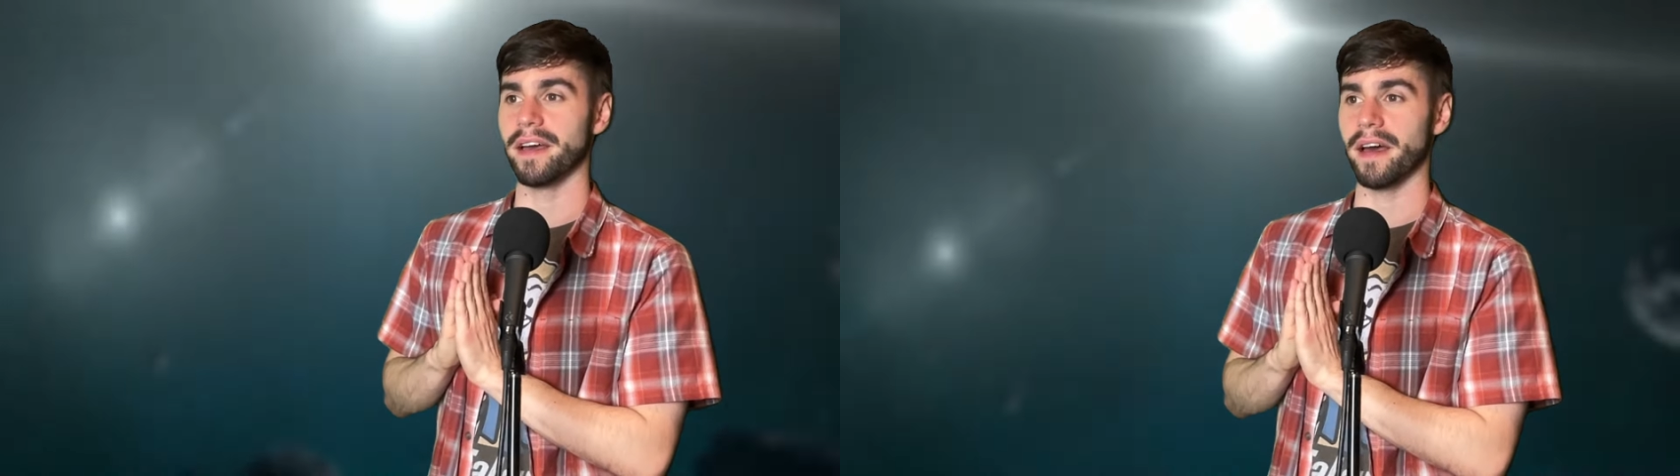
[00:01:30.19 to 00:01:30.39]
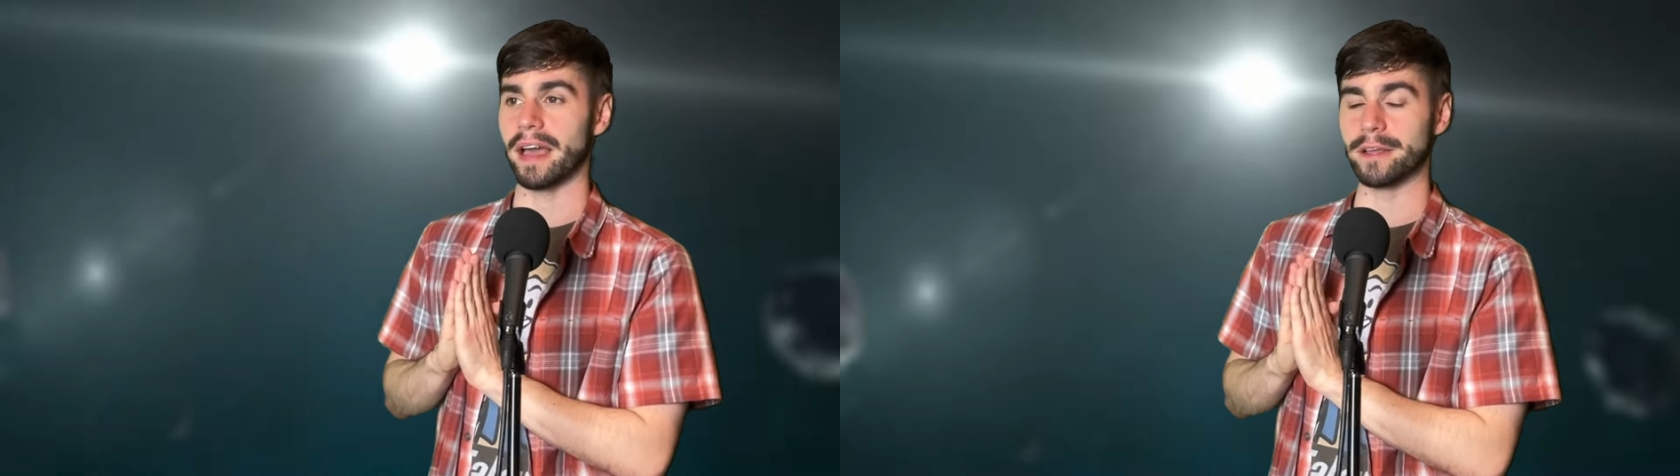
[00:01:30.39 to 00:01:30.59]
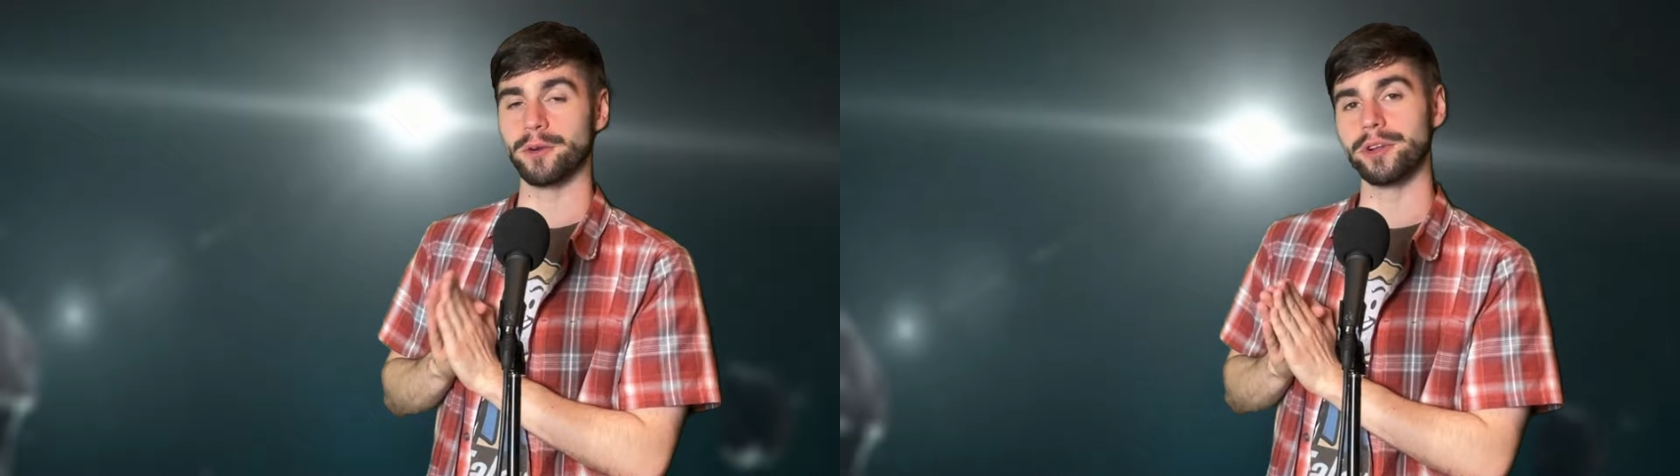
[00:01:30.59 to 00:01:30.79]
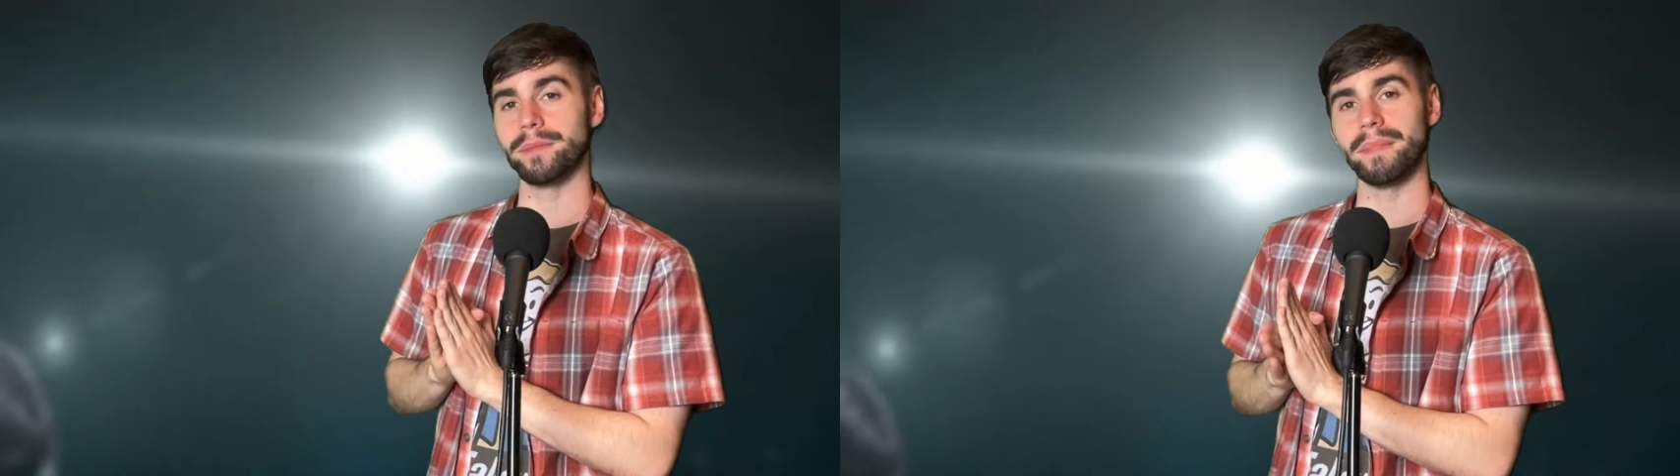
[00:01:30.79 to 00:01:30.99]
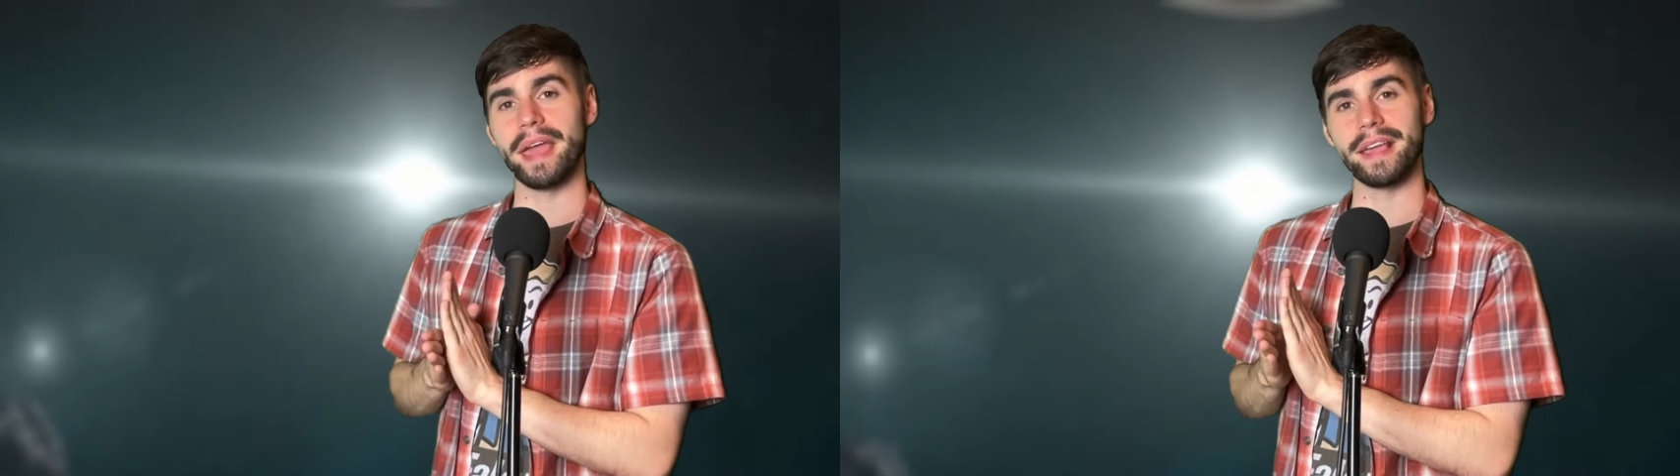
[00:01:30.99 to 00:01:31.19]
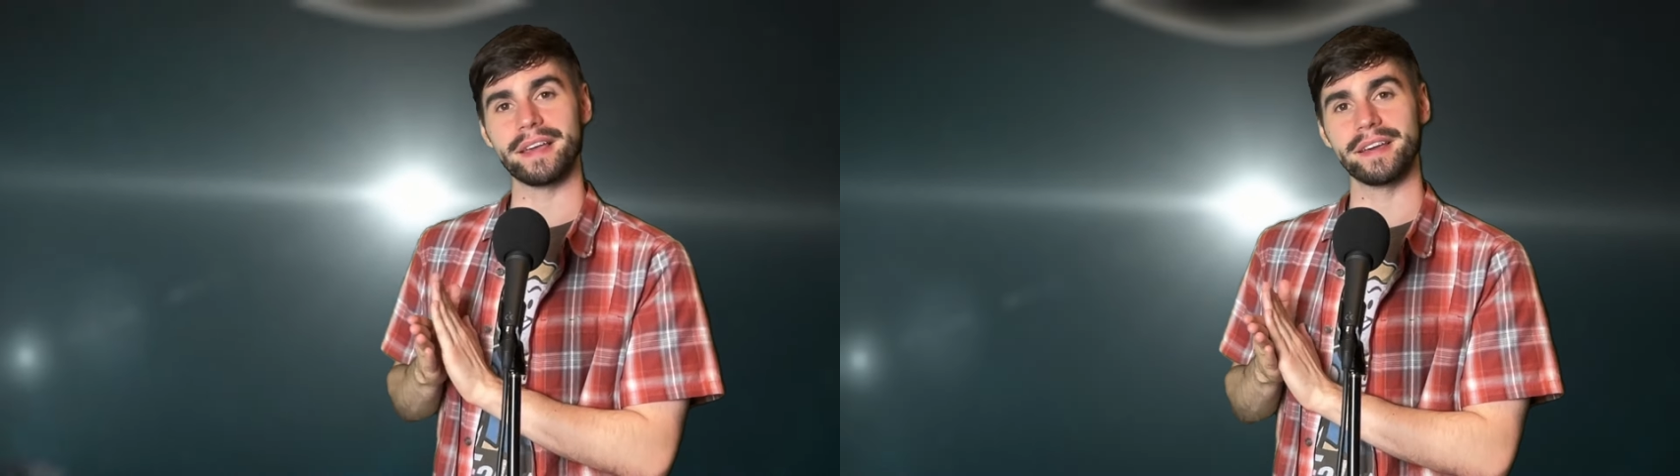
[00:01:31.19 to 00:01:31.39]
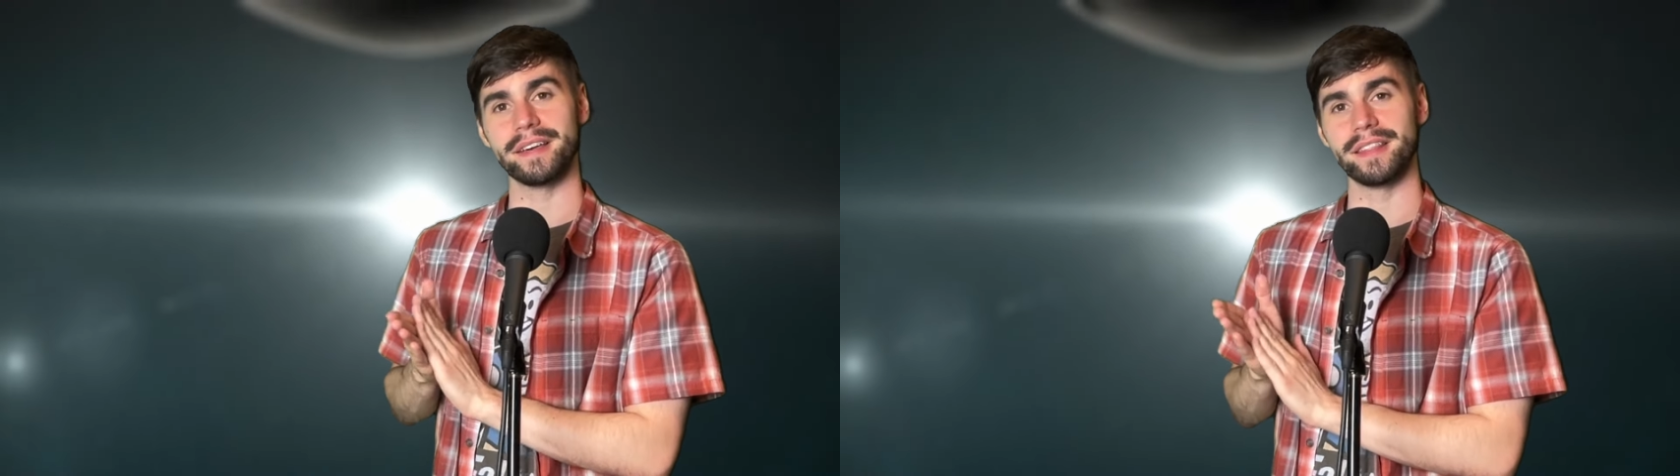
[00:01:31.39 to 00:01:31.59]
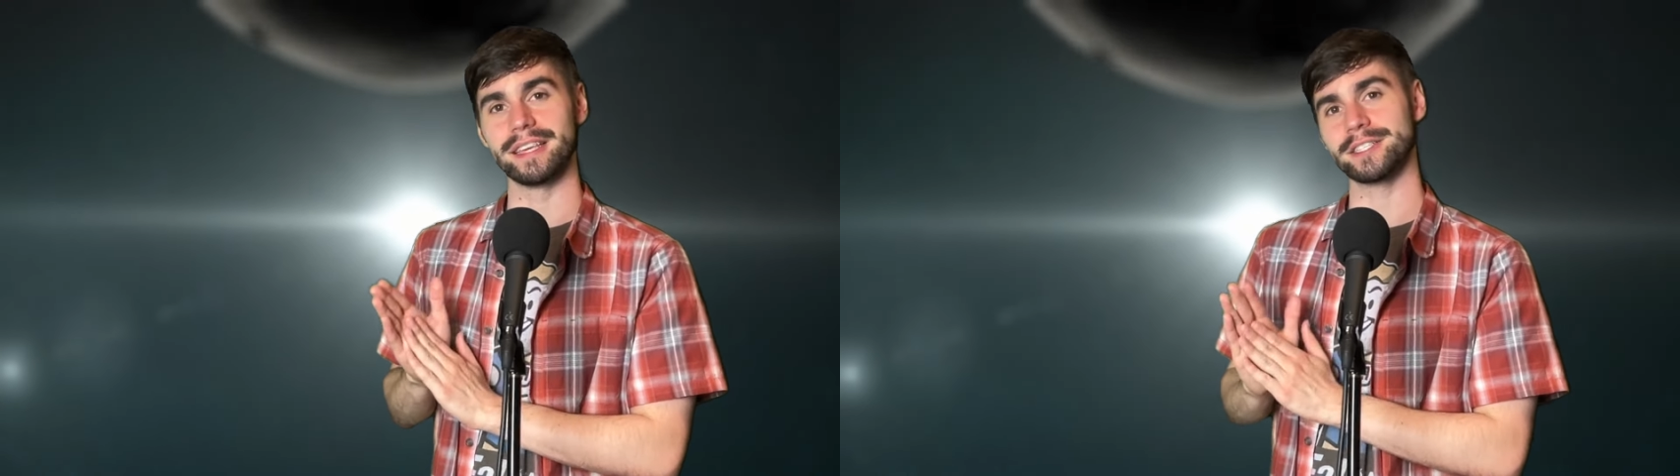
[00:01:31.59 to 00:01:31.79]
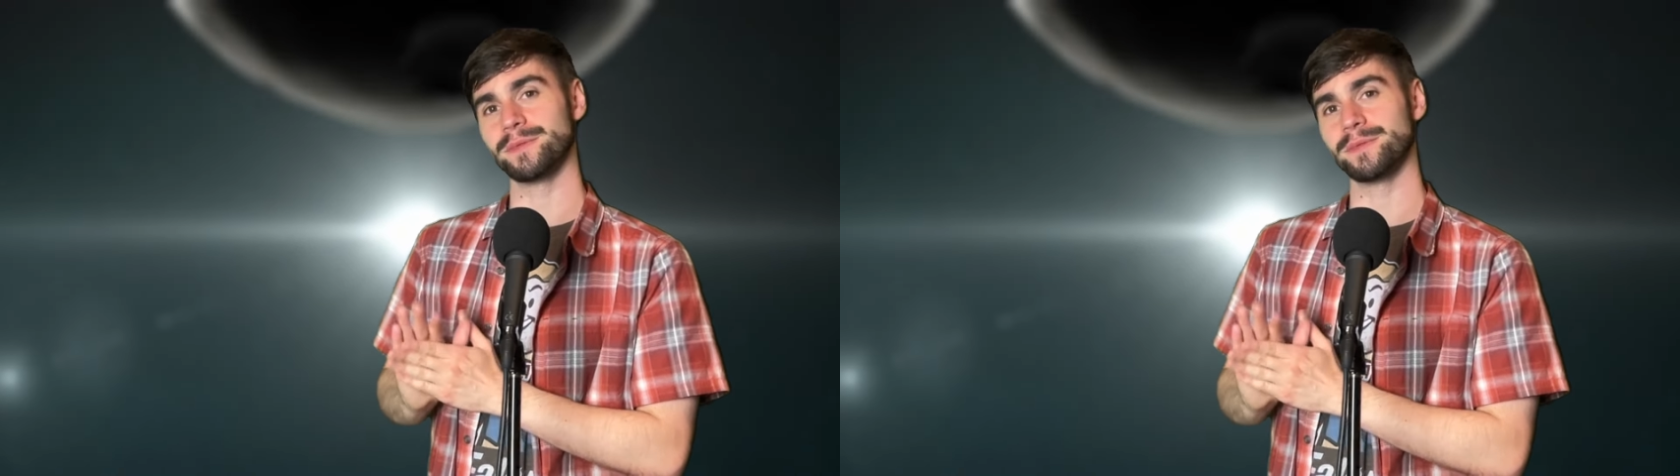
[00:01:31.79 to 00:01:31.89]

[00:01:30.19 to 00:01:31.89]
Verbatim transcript: I couldn't make this